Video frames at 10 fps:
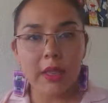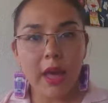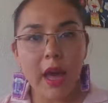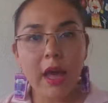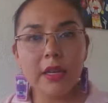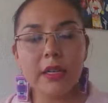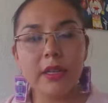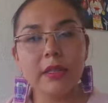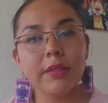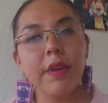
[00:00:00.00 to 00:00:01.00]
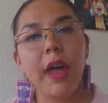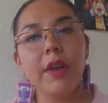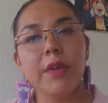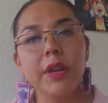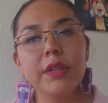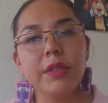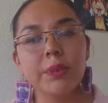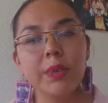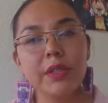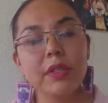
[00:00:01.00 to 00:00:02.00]
that this virus
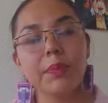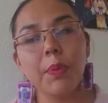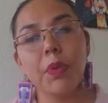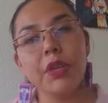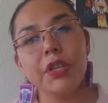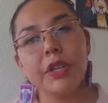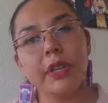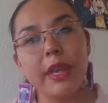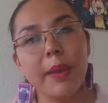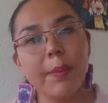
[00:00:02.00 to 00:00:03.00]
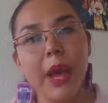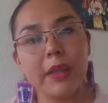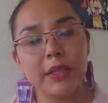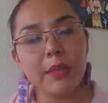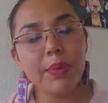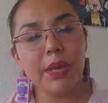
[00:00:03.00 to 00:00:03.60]
was disproportionately impacting